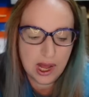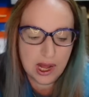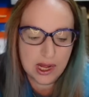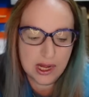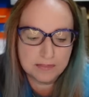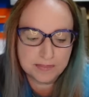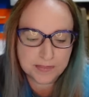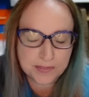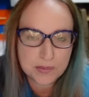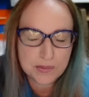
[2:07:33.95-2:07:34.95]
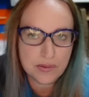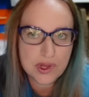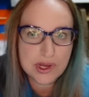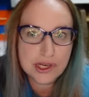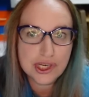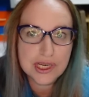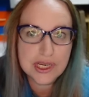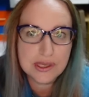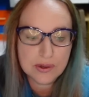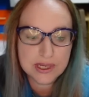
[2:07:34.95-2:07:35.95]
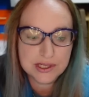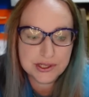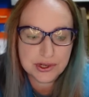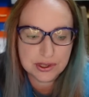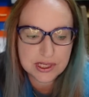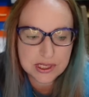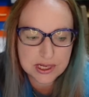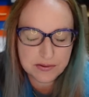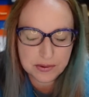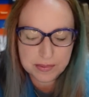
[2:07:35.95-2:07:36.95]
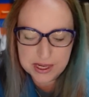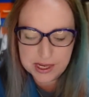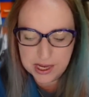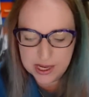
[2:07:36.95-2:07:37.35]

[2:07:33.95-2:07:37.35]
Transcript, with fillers: Um, she is going to start listing for me.